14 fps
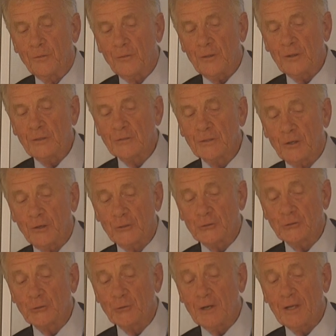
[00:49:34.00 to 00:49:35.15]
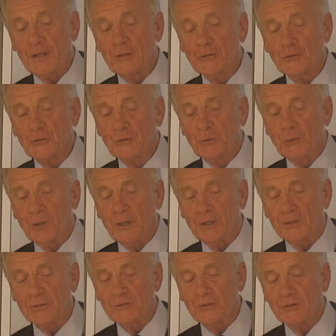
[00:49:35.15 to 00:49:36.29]
things that are strange to
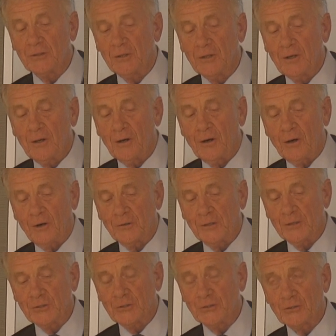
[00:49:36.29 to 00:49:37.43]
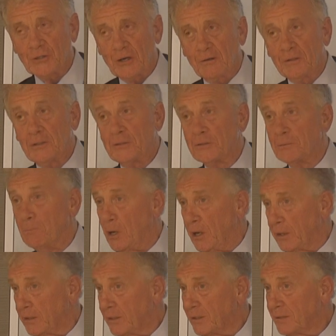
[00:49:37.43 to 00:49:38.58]
us are necessarily
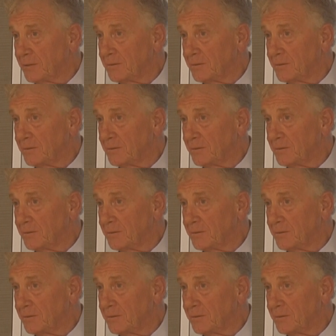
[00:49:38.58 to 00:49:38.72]
demonic